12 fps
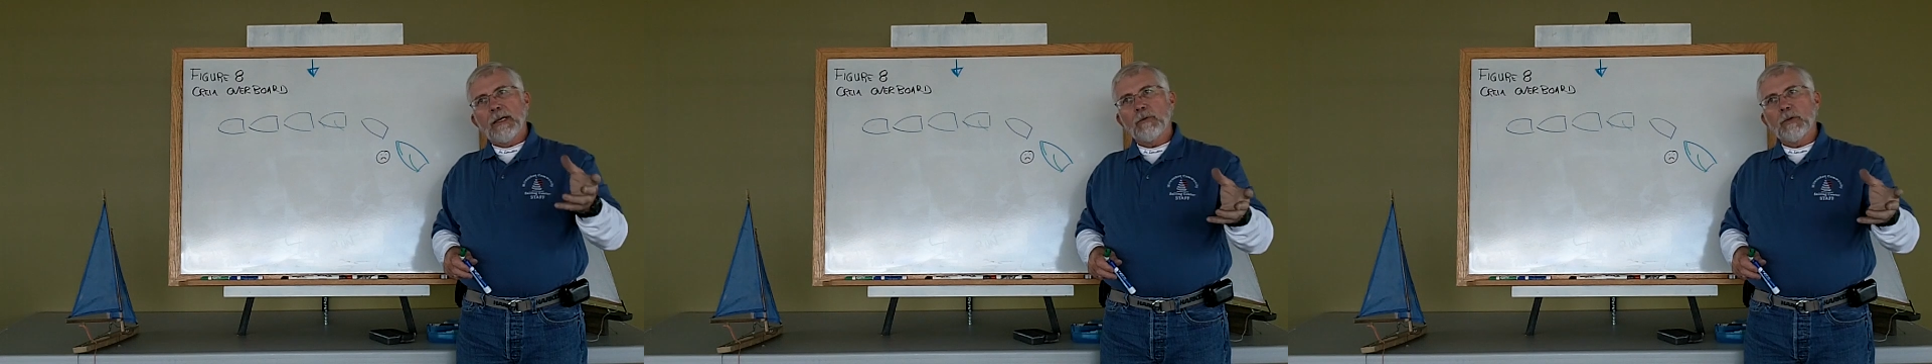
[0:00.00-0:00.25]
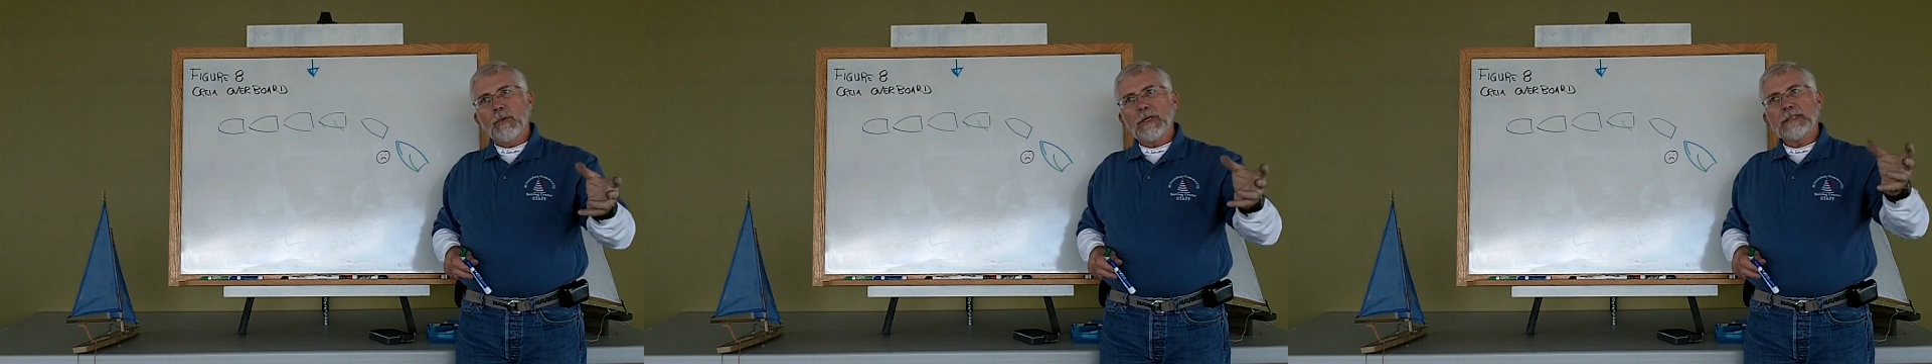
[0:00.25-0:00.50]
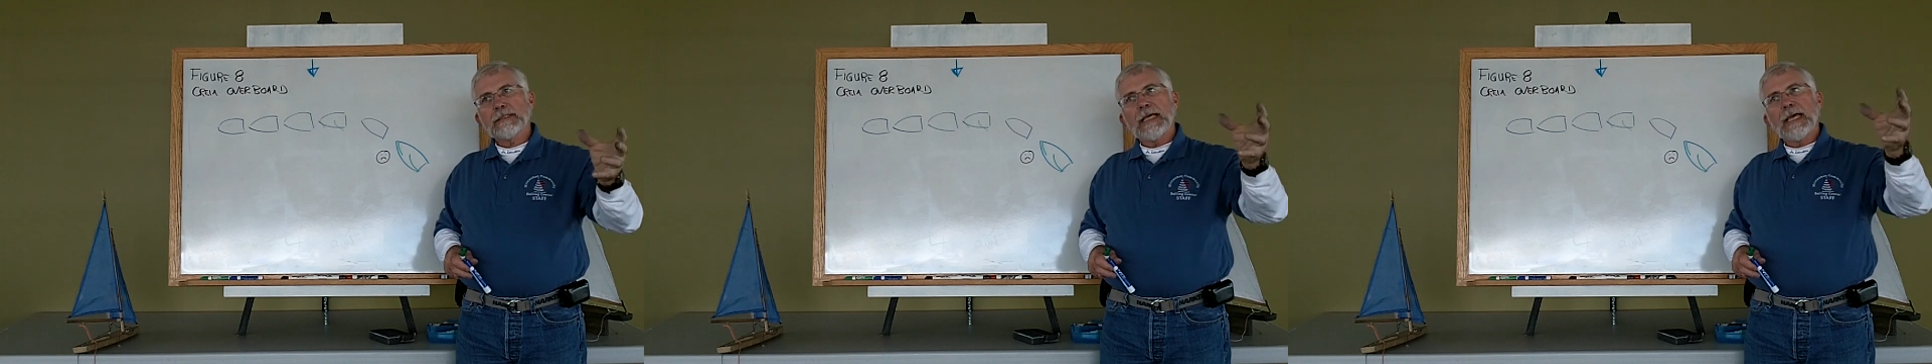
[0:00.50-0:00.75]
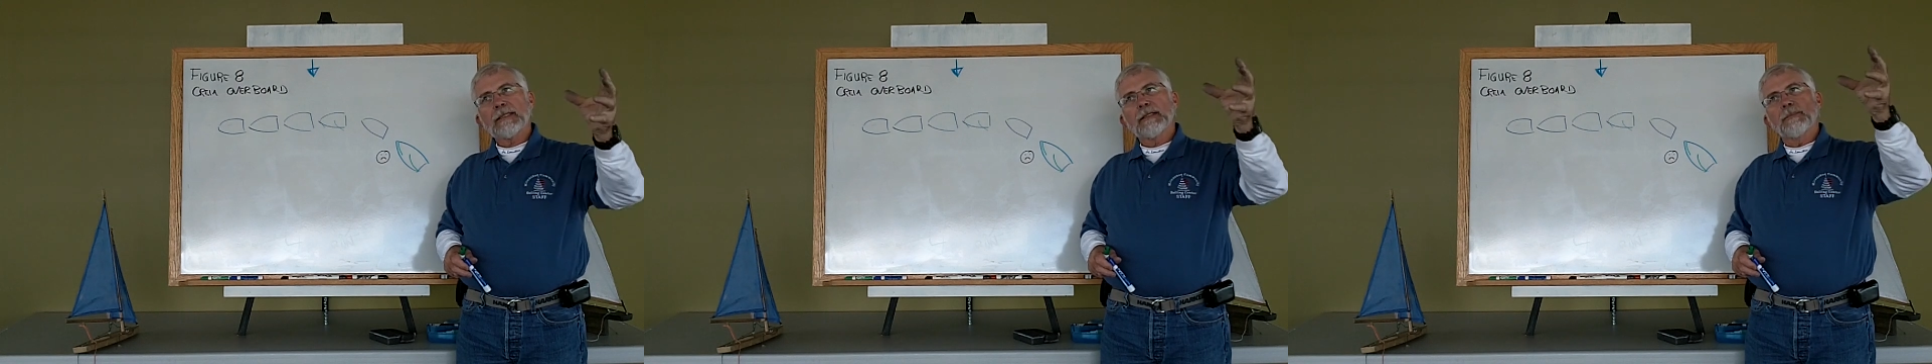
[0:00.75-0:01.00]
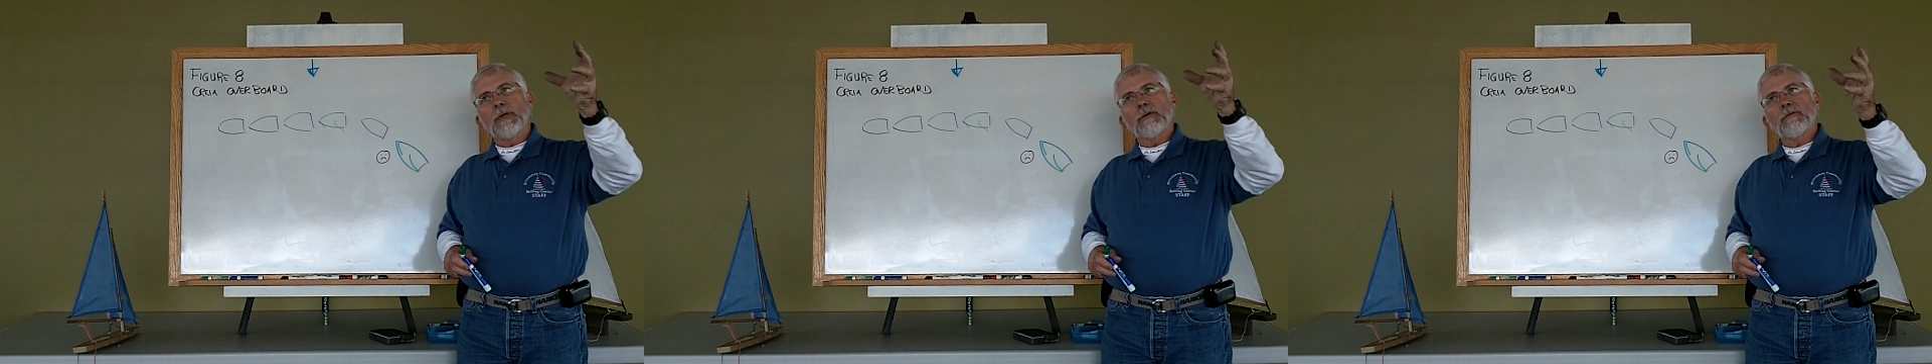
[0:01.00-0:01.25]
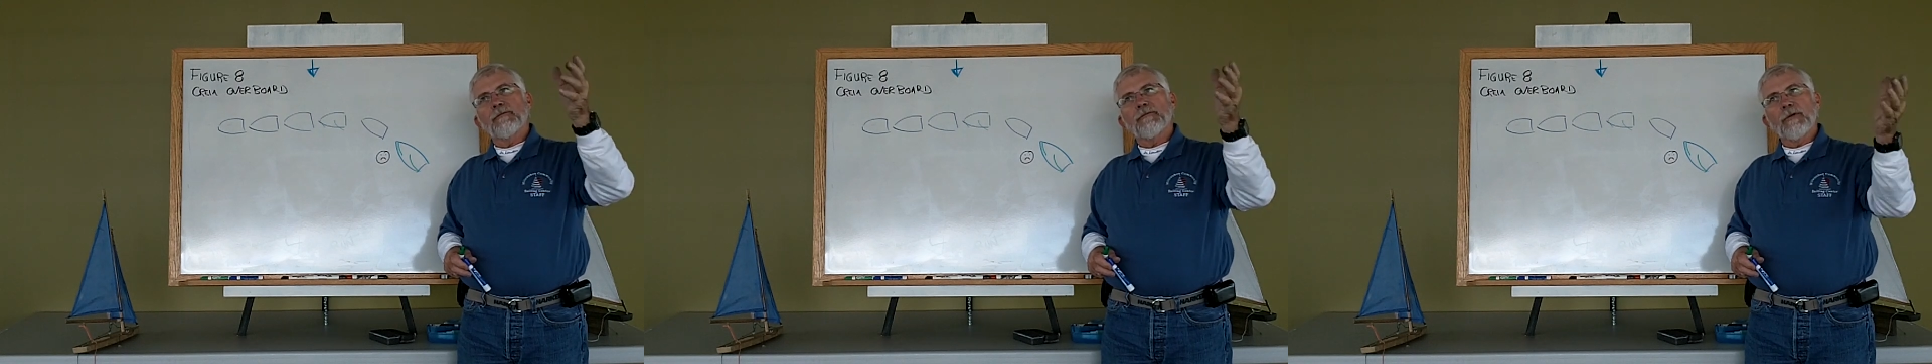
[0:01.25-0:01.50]
And we want to tack the
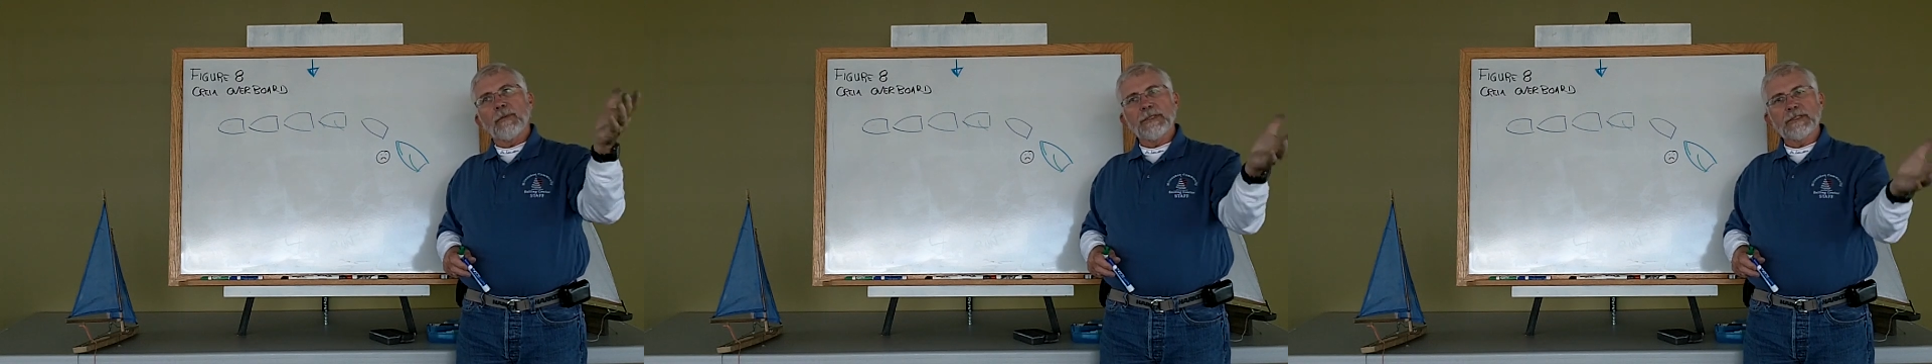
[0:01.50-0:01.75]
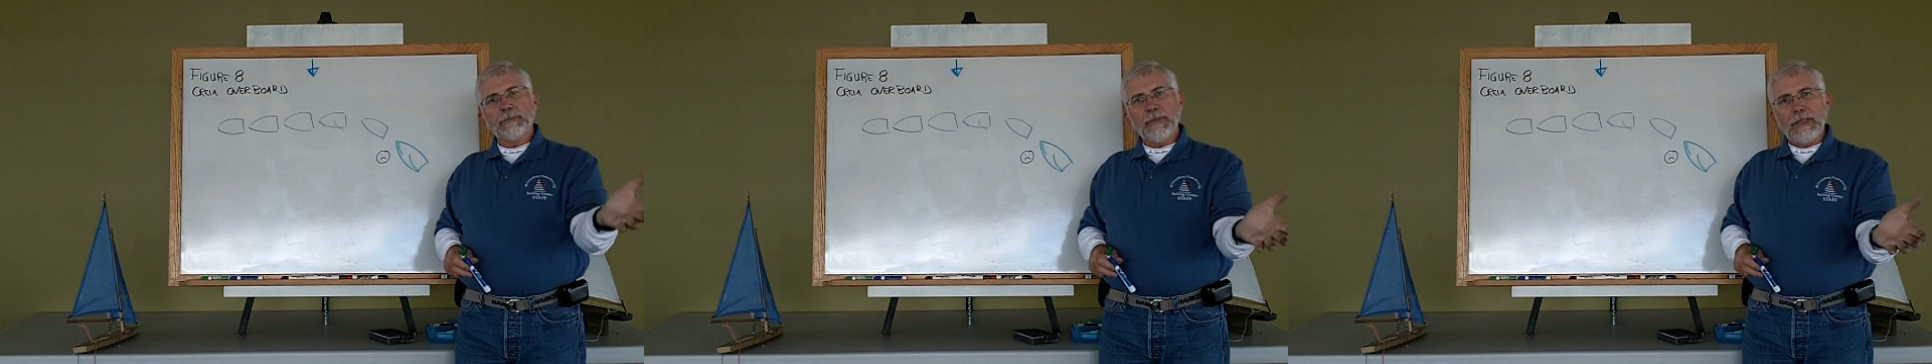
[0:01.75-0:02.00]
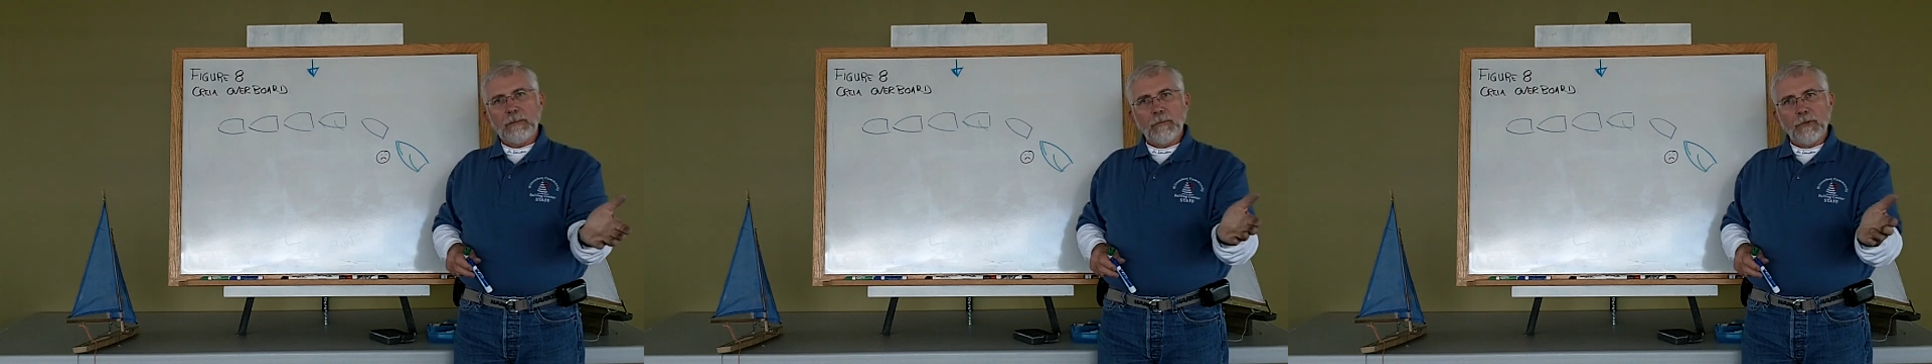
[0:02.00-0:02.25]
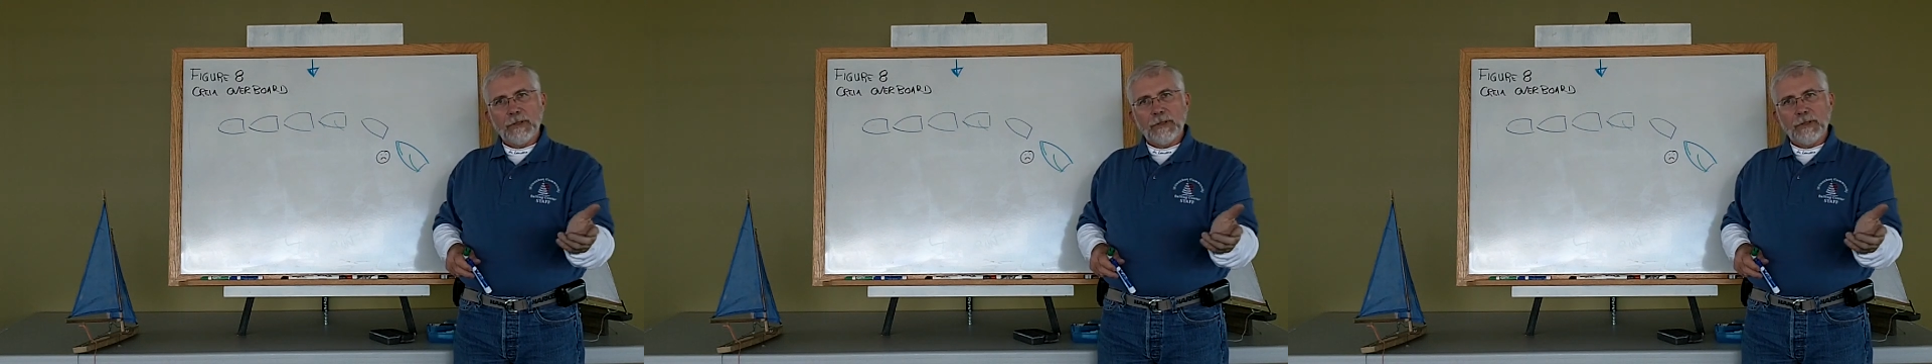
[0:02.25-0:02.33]
boat from its beam